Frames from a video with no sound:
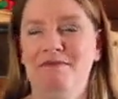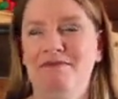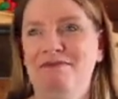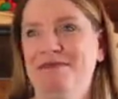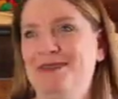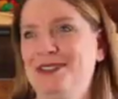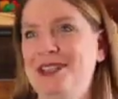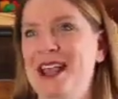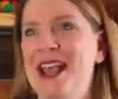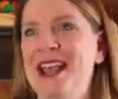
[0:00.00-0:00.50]

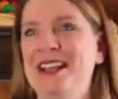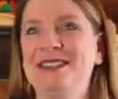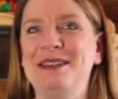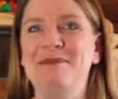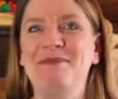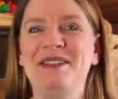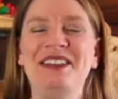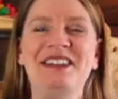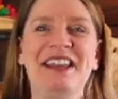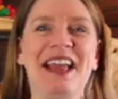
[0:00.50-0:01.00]
saying
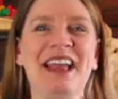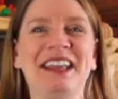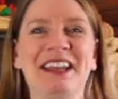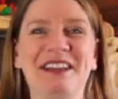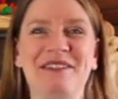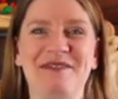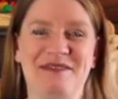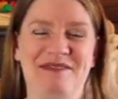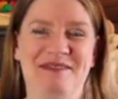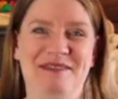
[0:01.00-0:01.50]
something
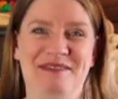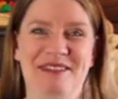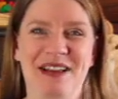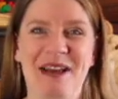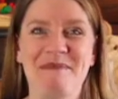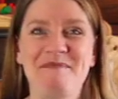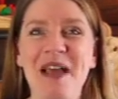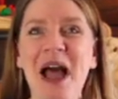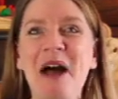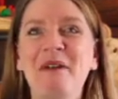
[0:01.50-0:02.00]
negative
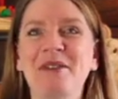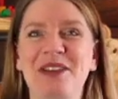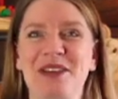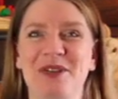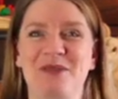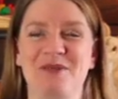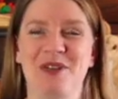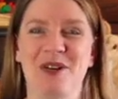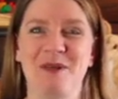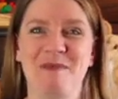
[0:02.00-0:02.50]
about
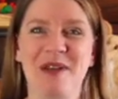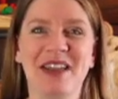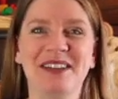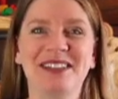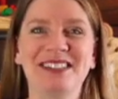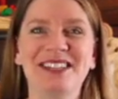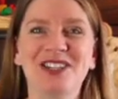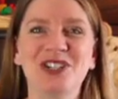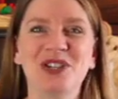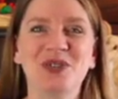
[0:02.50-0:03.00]
you or about a
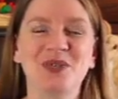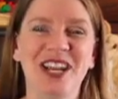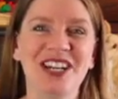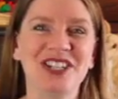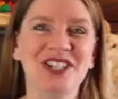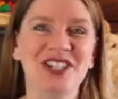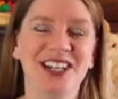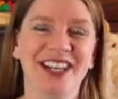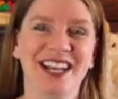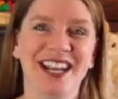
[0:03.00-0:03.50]

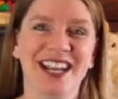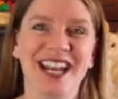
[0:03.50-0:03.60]
situation,